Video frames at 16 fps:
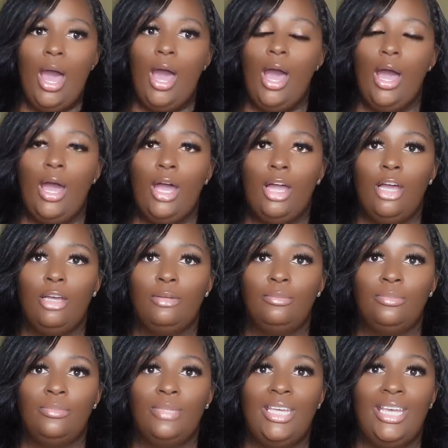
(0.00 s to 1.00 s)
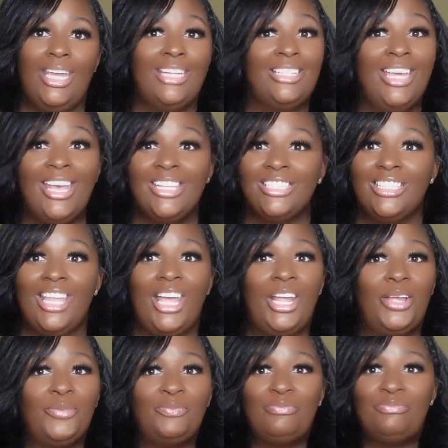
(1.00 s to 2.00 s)
And yes,
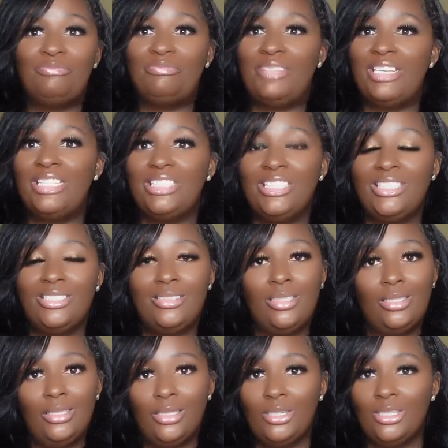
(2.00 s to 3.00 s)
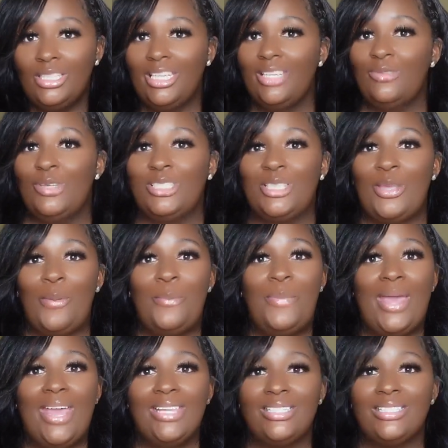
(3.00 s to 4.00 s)
like, this literally was the
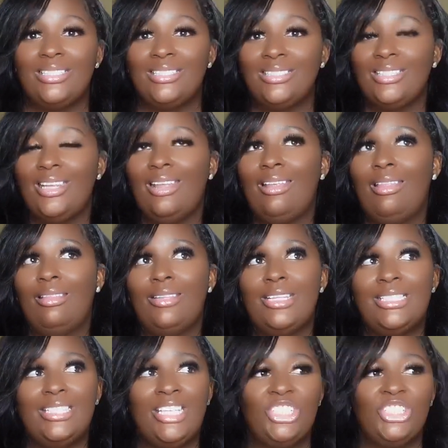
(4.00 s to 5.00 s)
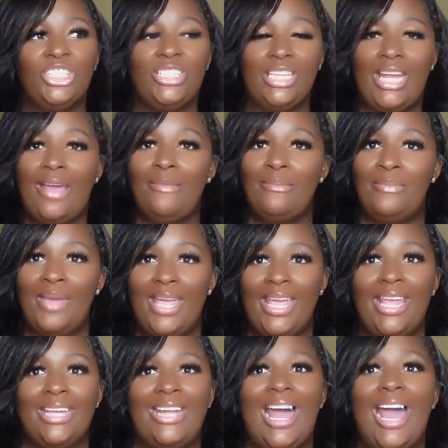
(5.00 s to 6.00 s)
best decision that I made.